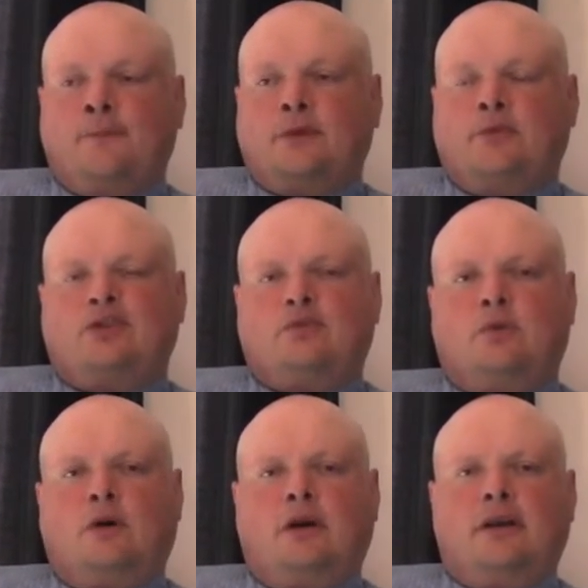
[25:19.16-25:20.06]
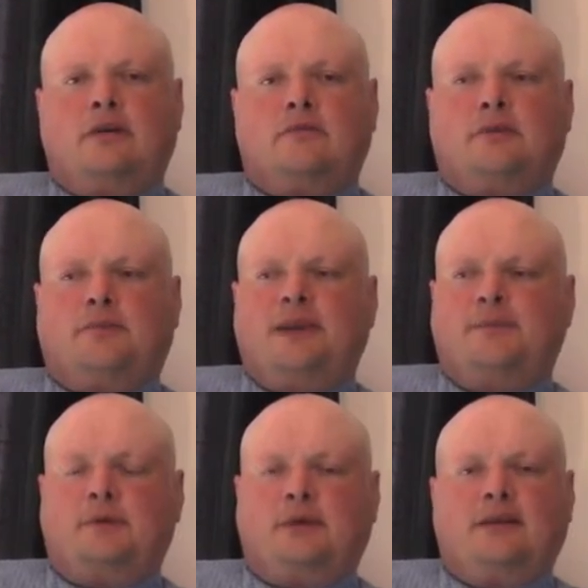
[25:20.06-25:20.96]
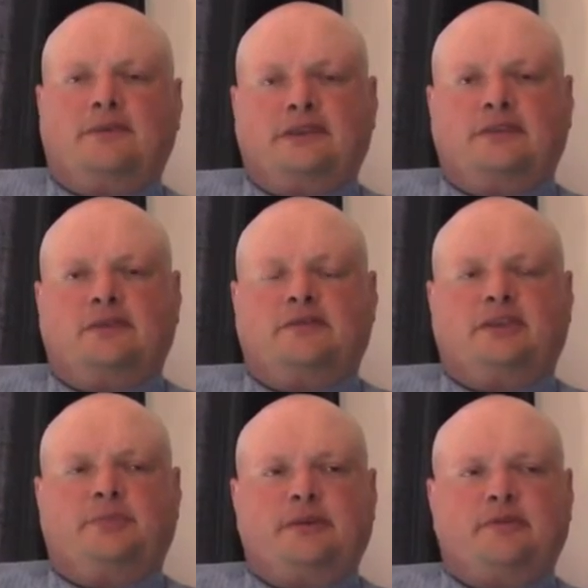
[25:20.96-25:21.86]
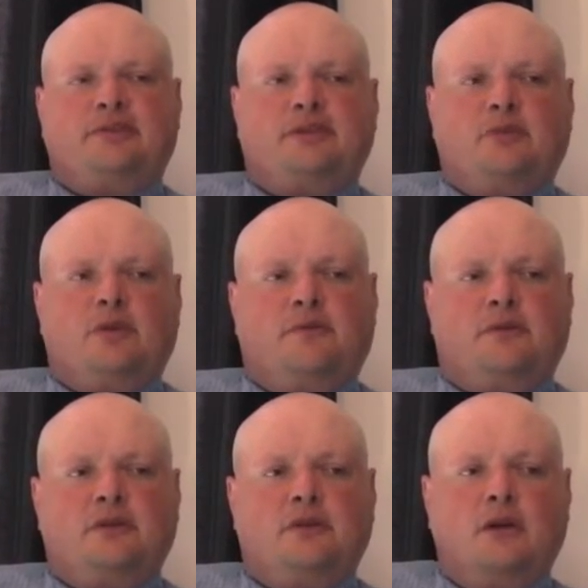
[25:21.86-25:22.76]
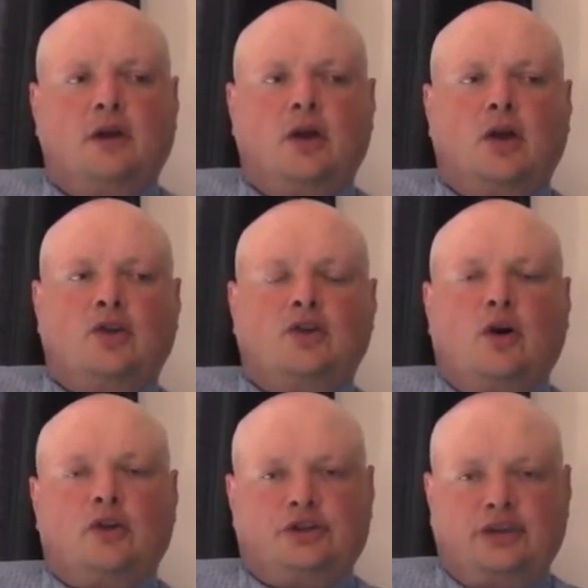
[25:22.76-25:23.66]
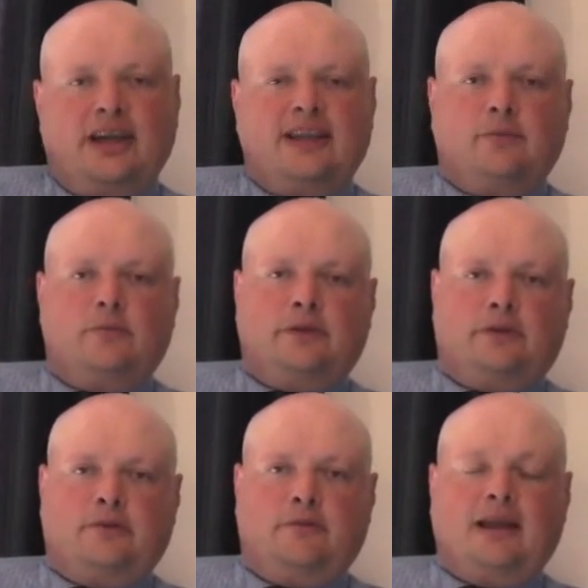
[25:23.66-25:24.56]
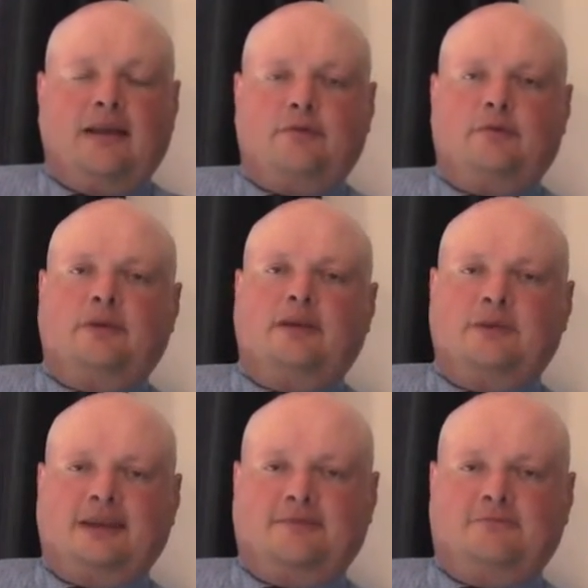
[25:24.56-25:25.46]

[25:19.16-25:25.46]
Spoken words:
Which is why the people who have these kinds of experiences will often not share them with everyone they meet.